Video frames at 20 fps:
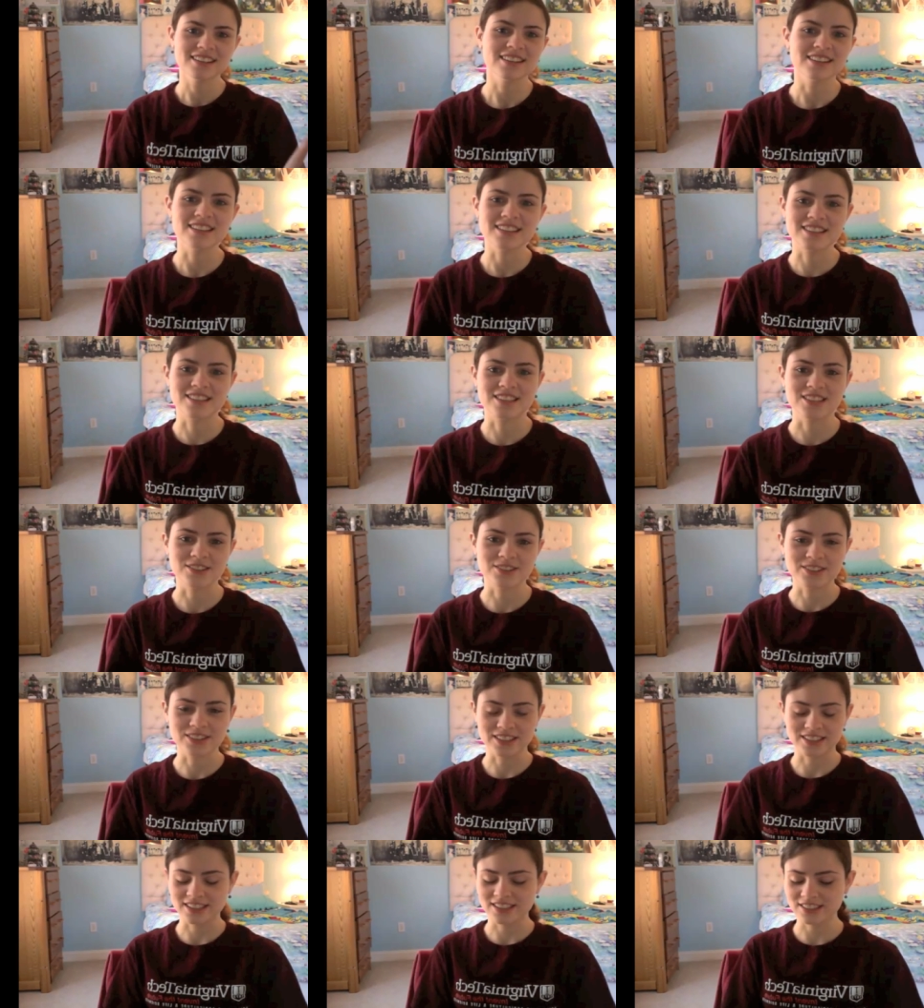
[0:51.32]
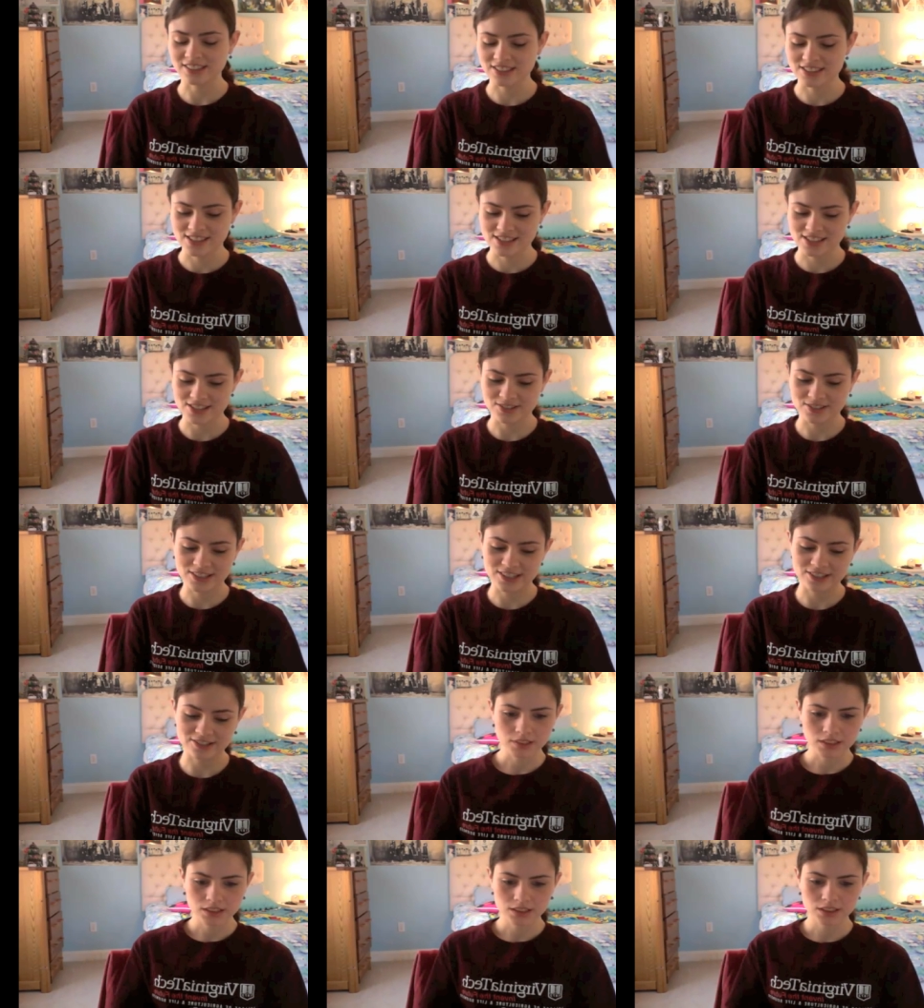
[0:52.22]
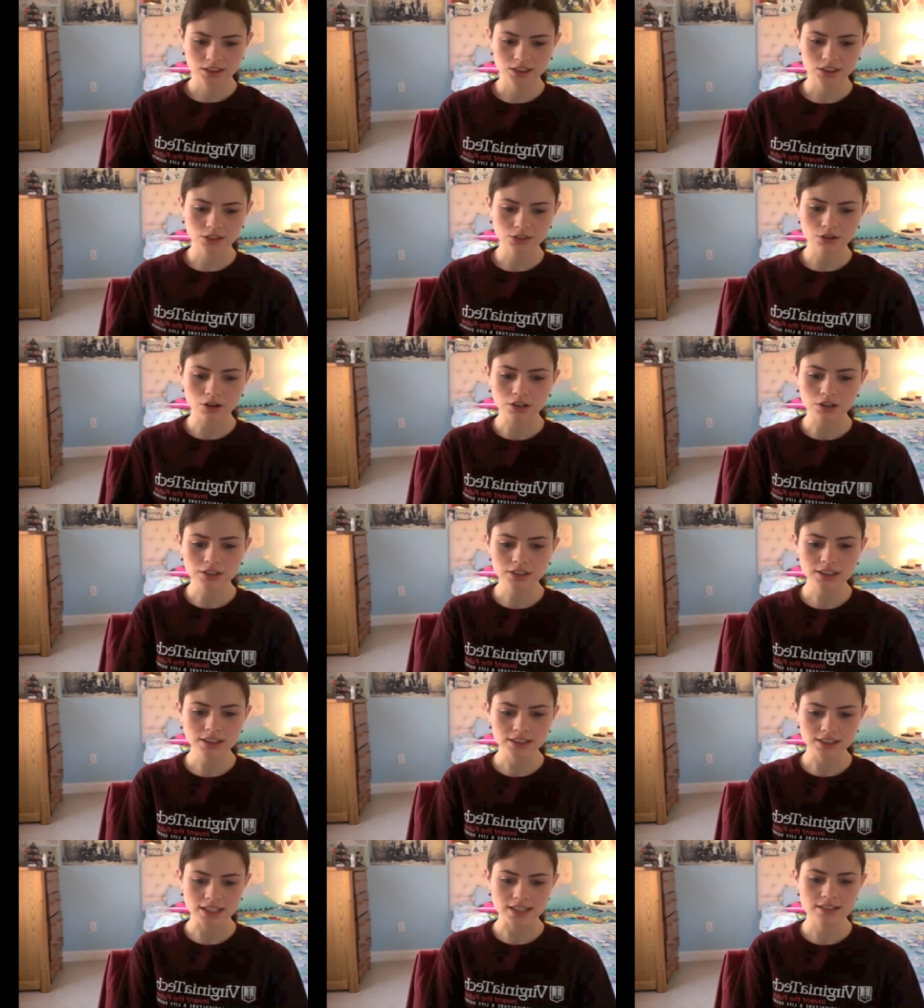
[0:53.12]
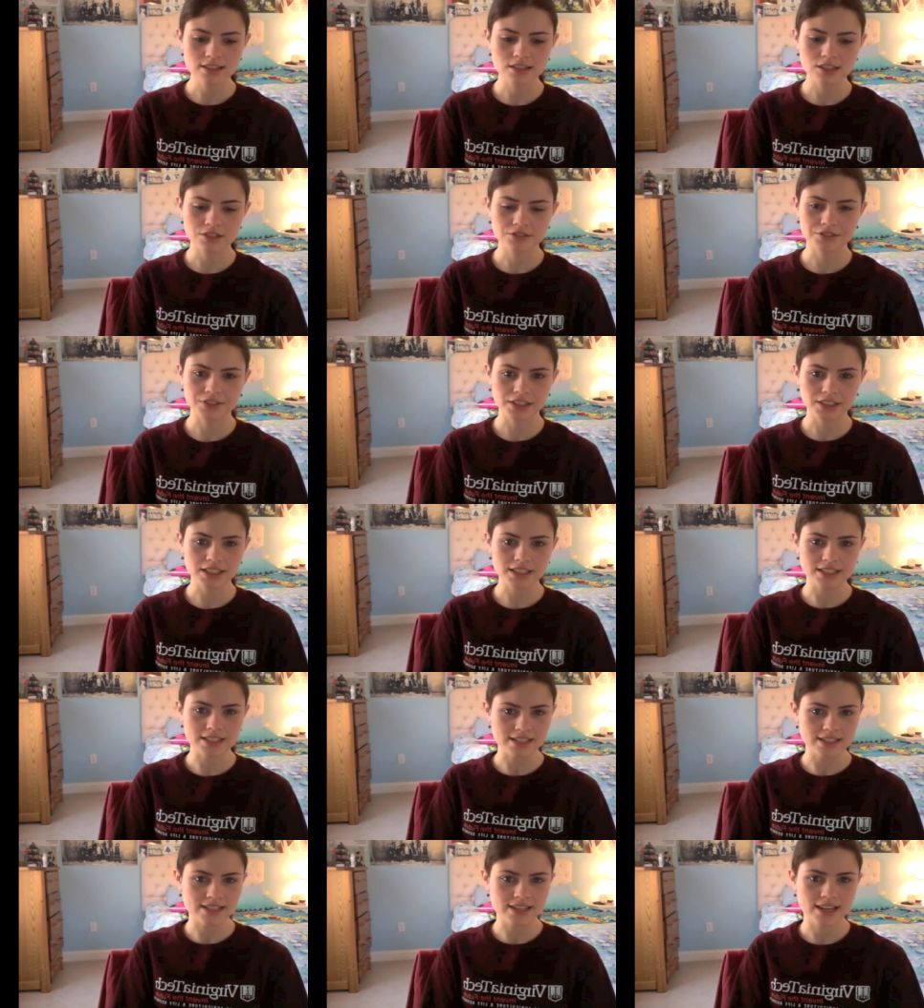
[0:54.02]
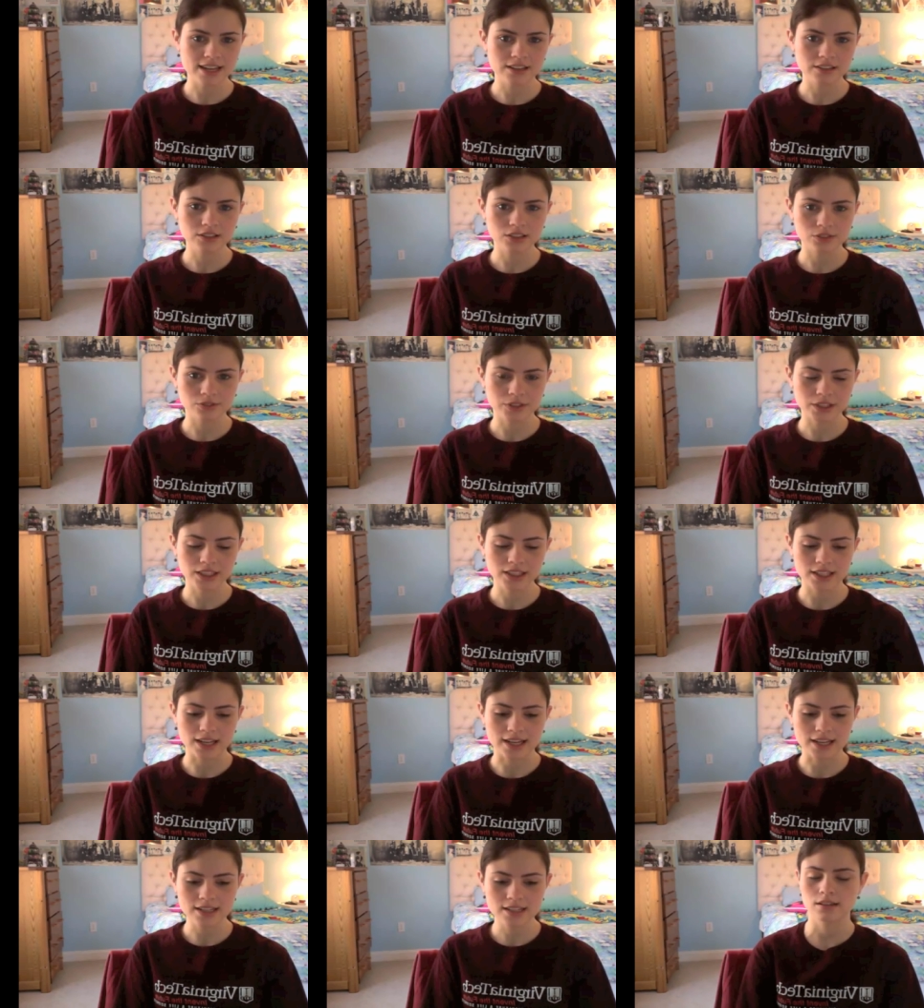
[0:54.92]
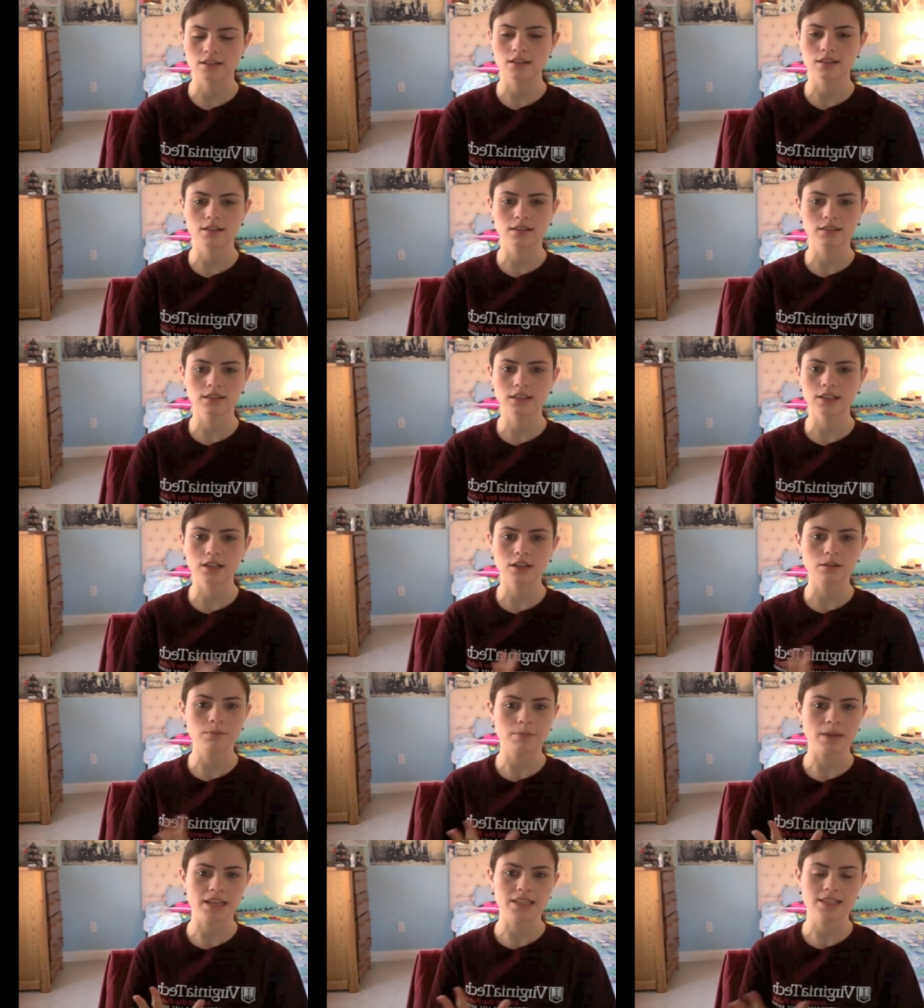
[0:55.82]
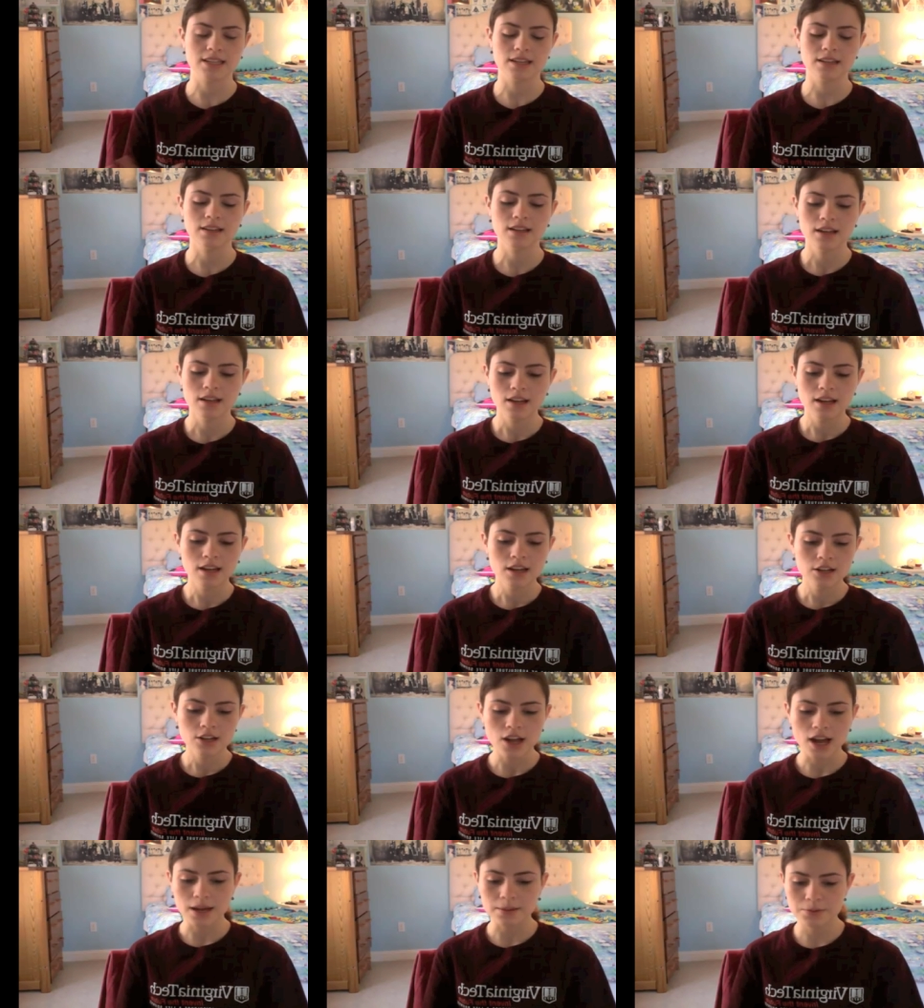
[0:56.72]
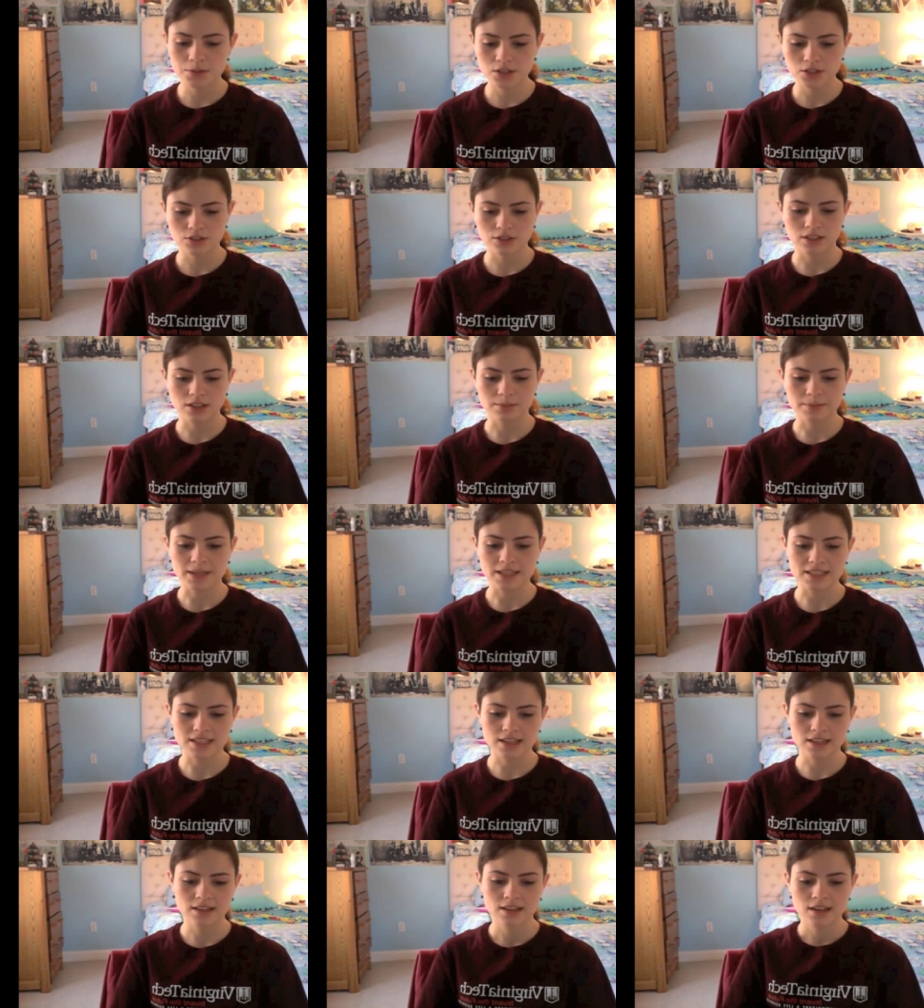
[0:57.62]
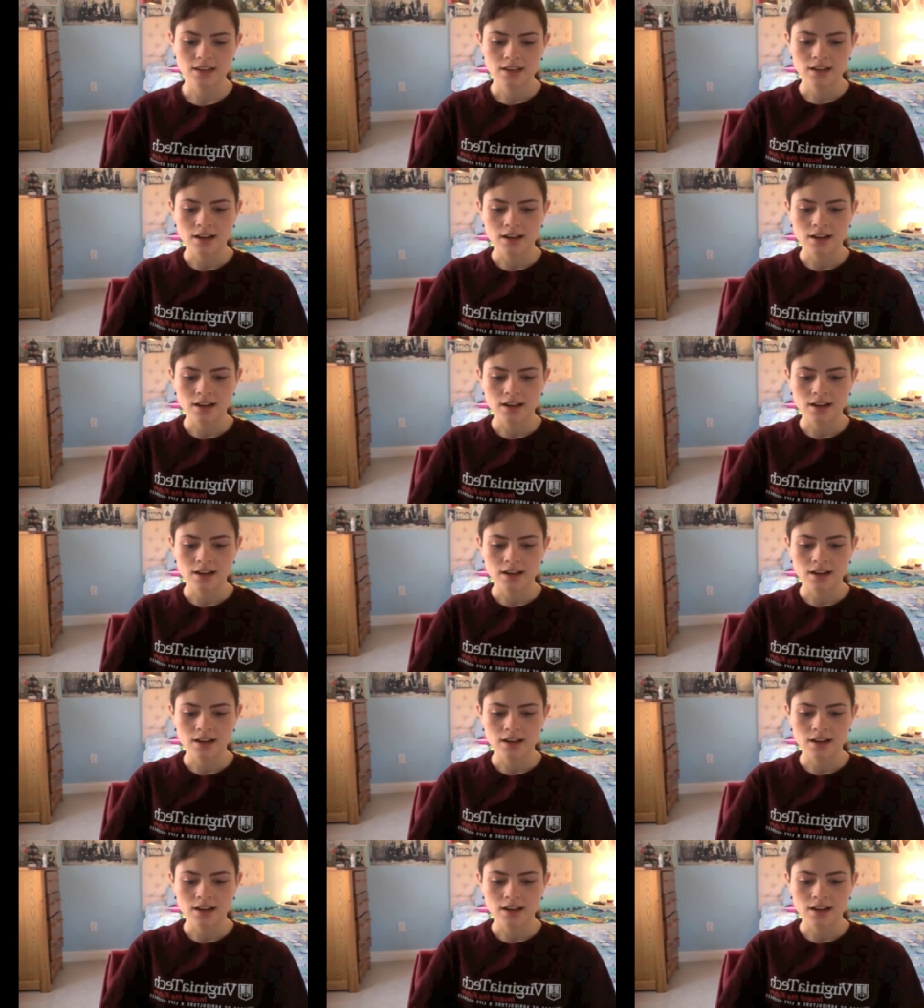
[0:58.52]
it's so good. He looks so cute. So all the sets are really detailed and really nice. They're amazing absolutely amazing.